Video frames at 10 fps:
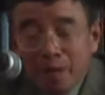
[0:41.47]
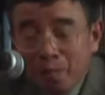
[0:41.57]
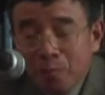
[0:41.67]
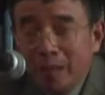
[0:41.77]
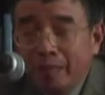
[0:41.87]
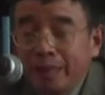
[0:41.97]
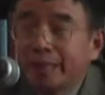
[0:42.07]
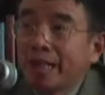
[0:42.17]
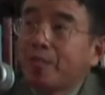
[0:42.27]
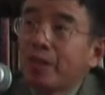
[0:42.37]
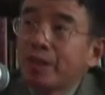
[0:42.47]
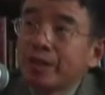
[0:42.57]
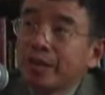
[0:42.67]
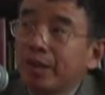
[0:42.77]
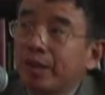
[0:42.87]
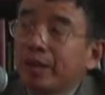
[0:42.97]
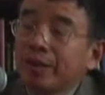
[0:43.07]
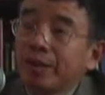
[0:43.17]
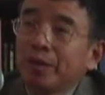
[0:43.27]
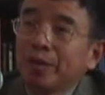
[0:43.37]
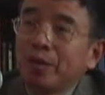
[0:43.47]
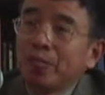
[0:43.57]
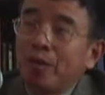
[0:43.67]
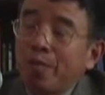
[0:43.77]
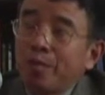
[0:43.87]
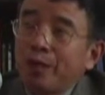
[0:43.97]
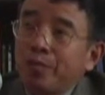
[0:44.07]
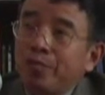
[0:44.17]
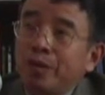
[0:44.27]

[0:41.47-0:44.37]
One of the examples is probably